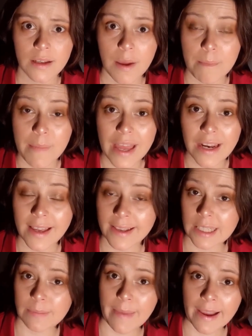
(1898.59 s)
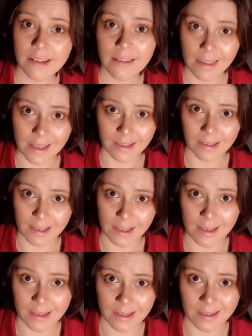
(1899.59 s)
Men expect things in
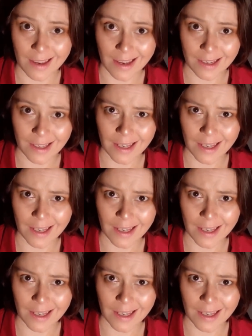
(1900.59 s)
this society,